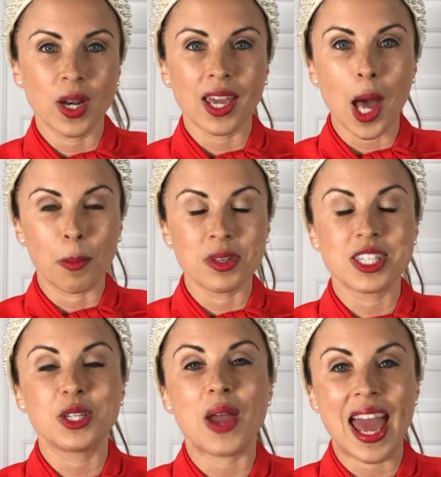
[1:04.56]
when it comes
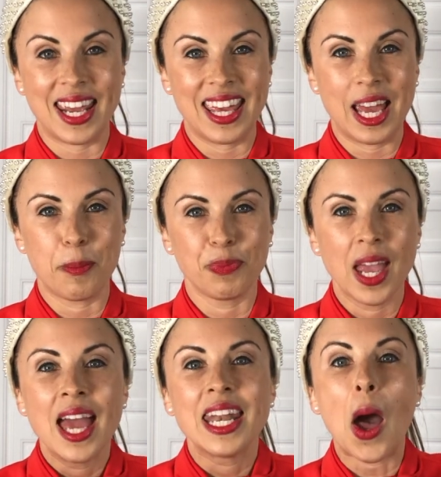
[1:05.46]
to etiquette.
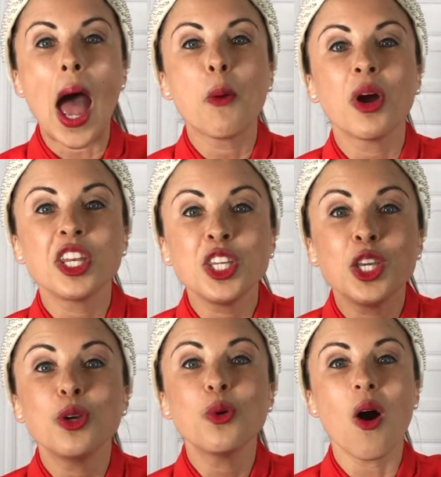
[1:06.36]
Now, I want
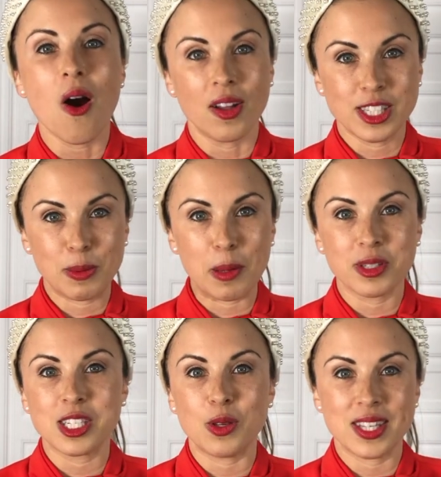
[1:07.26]
you all to be able
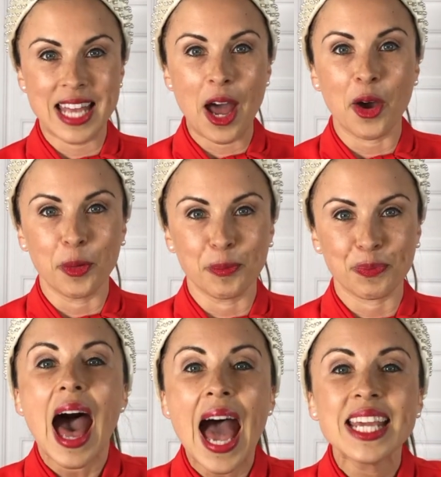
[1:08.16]
to do this at home.
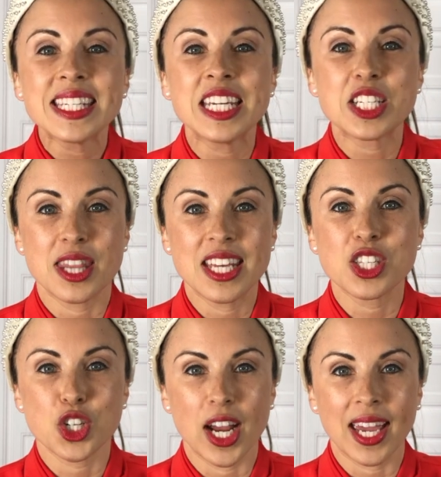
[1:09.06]
I teach this
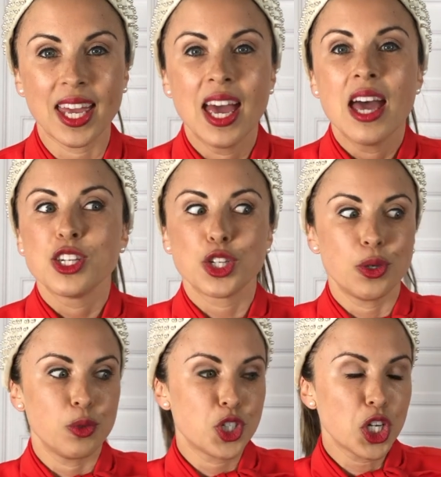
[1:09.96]
trick
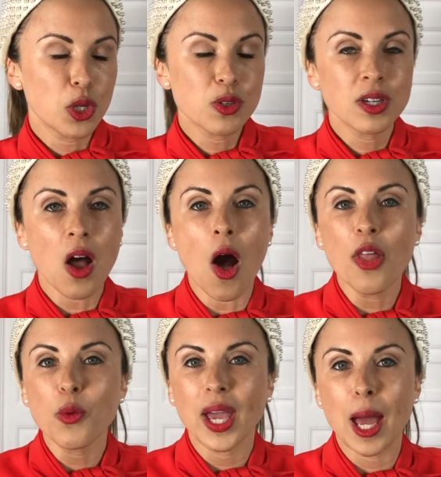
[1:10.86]
to children all
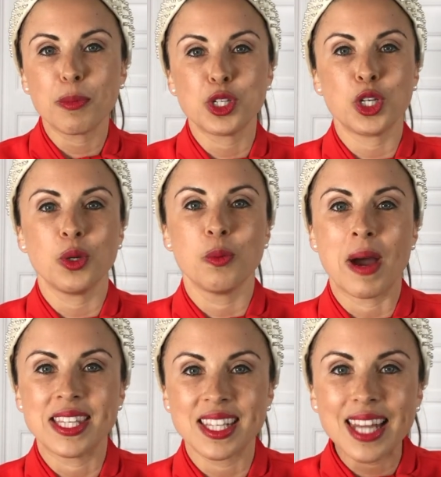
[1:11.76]
the way up to
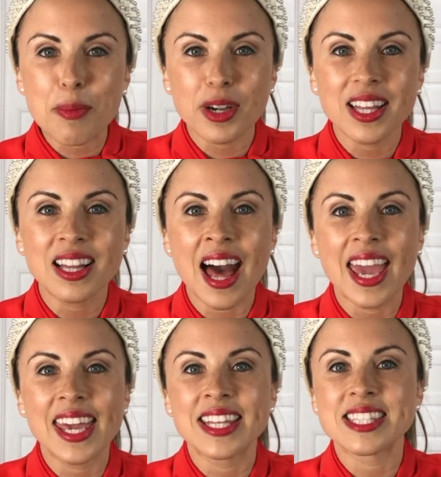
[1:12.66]
my celebrity
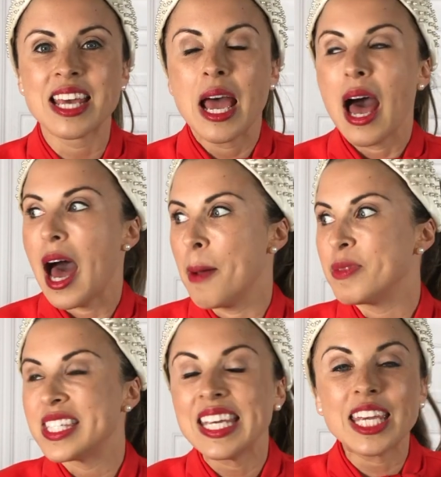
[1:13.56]
clients, um,
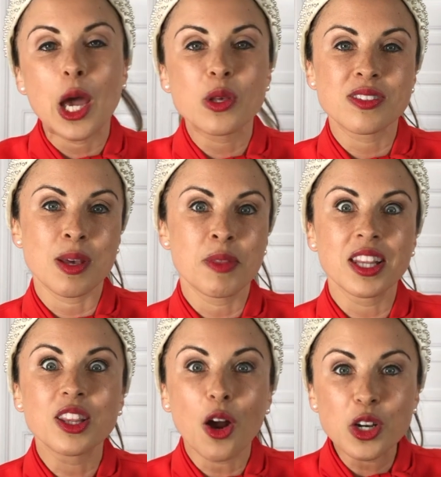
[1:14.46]
C E Os of some of
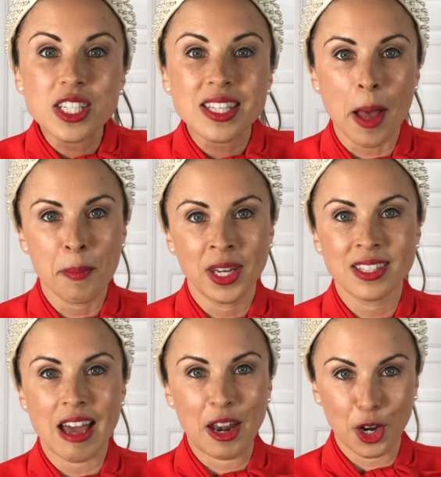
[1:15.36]
the largest
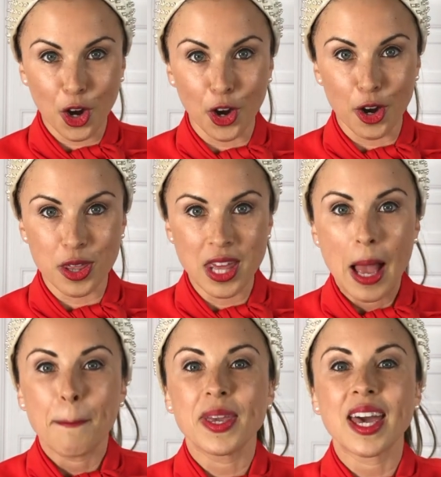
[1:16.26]
companies on earth
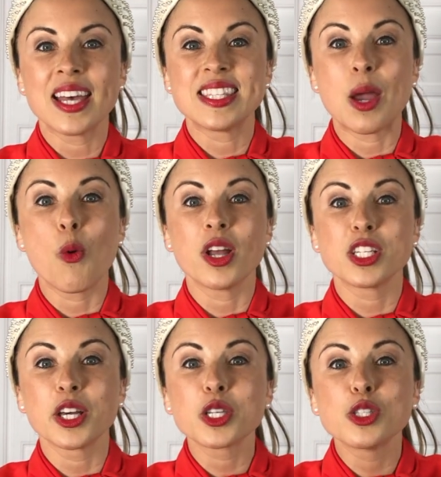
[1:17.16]
because they want
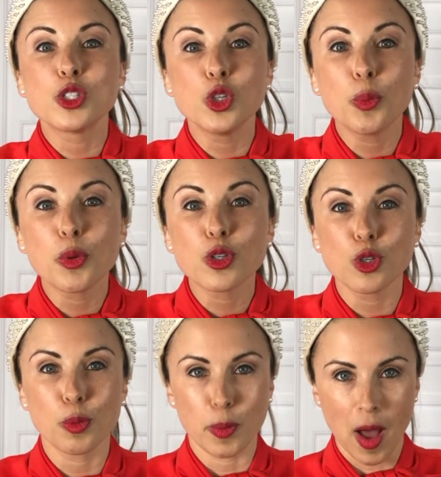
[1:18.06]
to look super,
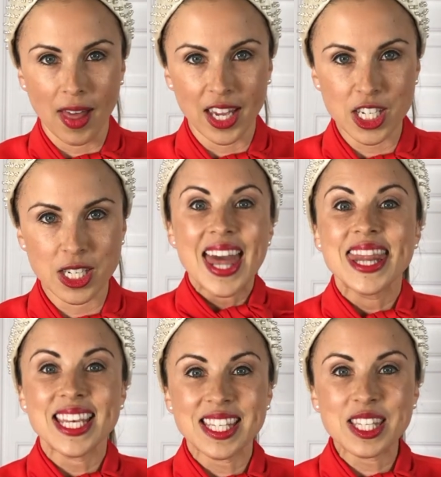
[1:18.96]
super polished.
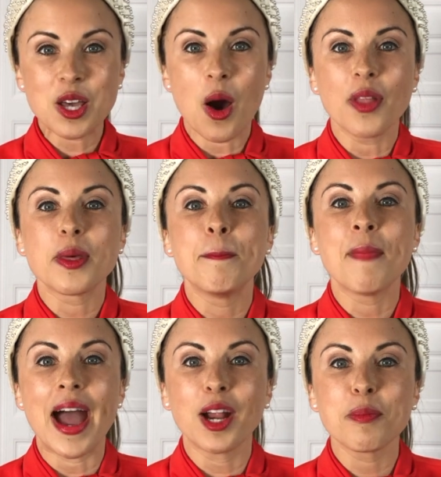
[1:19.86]
This is called the
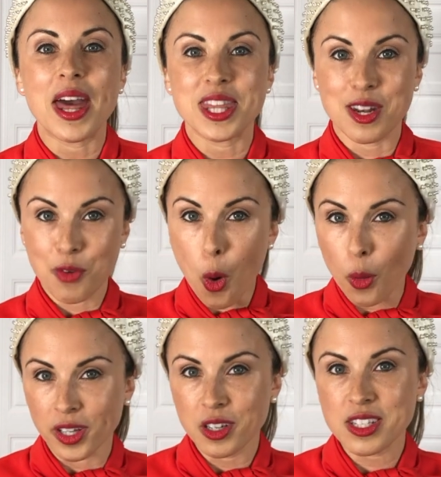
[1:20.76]
Meier Method of
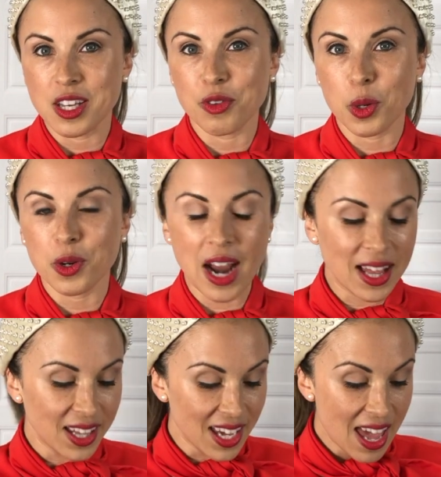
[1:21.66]
holding your silverware
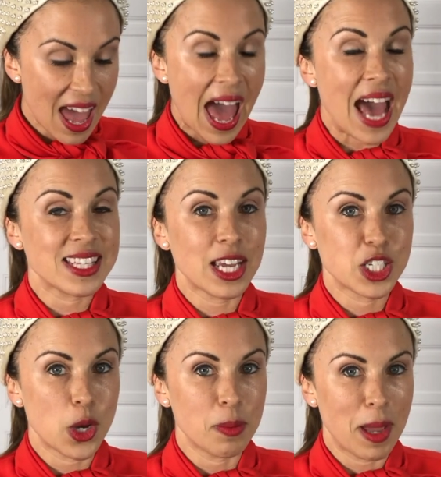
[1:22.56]
correctly, as I
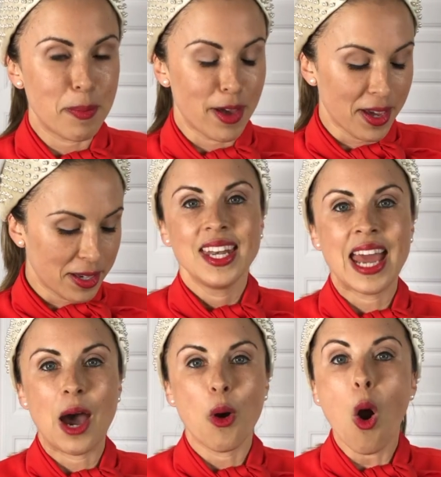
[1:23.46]
show in my book.
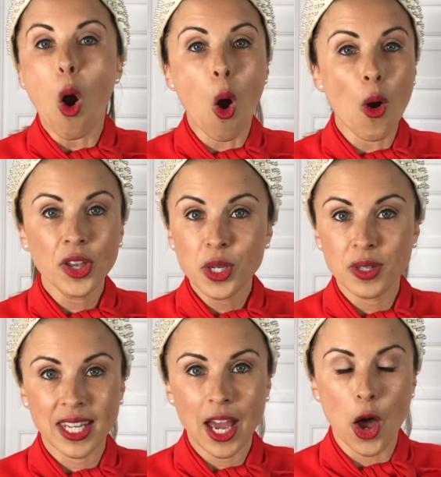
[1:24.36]
Now, all you
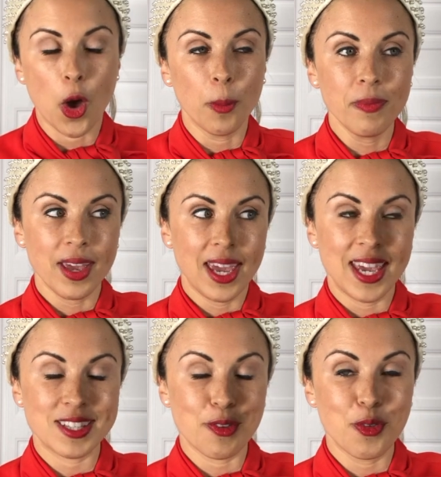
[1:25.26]
need at home
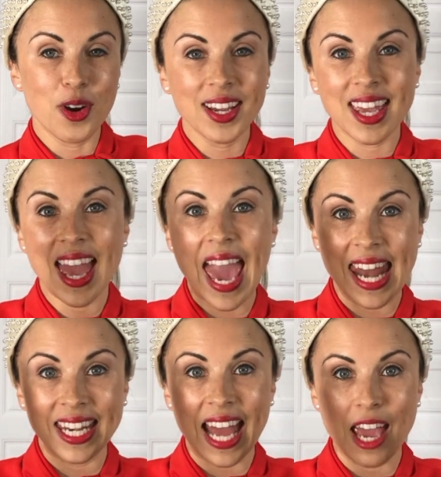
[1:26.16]
is a fork and
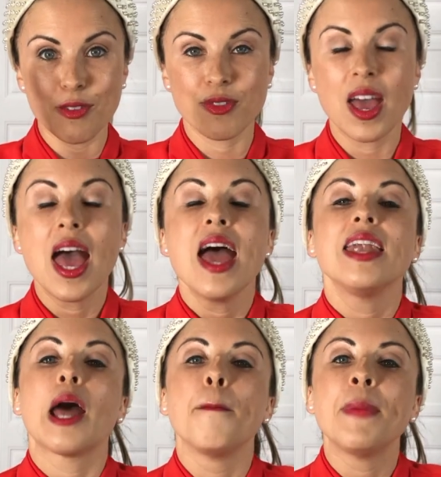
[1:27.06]
a knife.
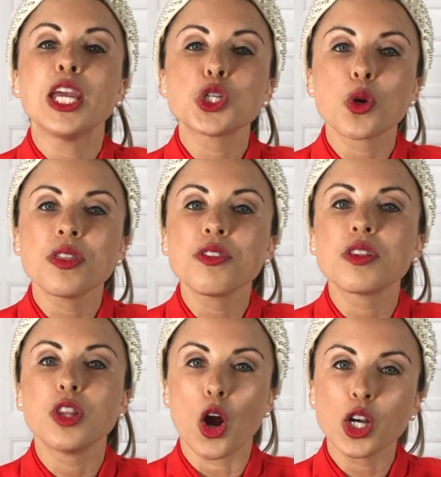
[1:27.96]
Now make sure they're the
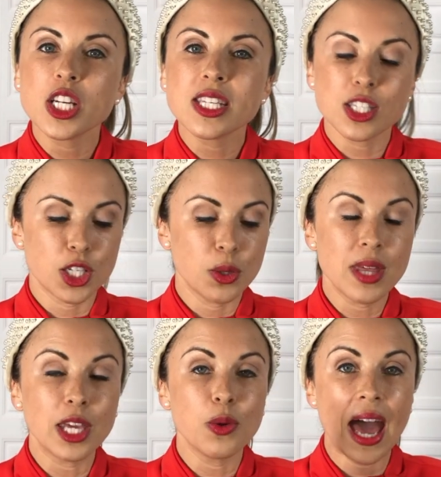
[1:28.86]
largest two
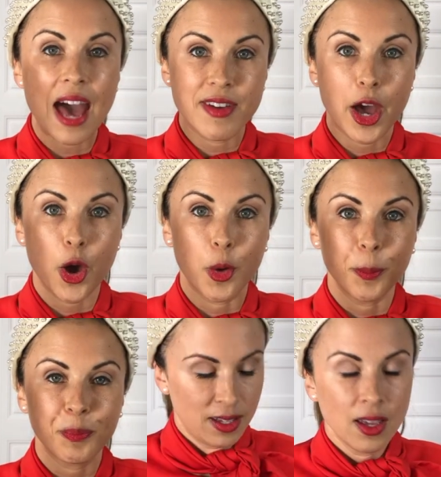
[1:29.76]
that you have at home.